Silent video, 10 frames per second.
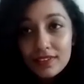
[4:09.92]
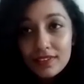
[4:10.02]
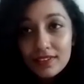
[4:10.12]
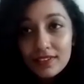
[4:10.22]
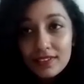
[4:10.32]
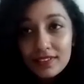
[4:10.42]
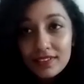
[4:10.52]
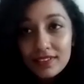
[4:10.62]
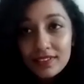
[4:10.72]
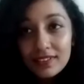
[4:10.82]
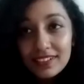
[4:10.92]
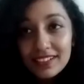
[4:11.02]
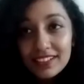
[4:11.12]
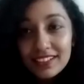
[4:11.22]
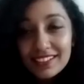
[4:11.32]

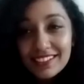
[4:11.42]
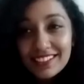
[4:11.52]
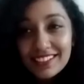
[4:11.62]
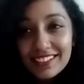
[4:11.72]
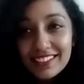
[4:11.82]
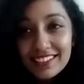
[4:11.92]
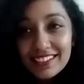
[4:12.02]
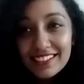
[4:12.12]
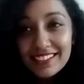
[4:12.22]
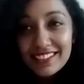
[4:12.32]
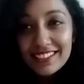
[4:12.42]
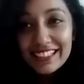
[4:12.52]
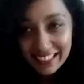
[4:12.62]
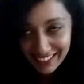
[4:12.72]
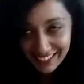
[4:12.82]

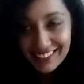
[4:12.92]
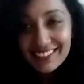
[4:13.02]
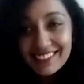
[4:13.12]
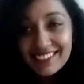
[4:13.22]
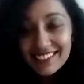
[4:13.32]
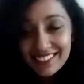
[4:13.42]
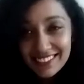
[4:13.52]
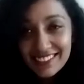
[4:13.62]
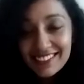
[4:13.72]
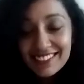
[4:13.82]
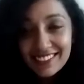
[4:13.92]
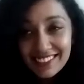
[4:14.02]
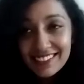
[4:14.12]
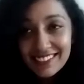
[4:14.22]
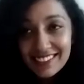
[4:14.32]

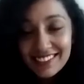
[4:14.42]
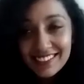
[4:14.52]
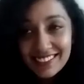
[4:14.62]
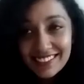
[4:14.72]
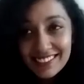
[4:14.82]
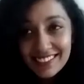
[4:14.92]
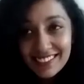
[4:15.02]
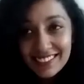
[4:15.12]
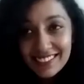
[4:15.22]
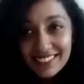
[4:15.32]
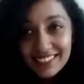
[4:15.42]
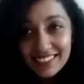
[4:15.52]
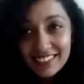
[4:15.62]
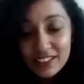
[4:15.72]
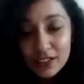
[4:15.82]

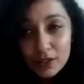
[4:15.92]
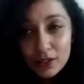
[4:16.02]
(not speaking)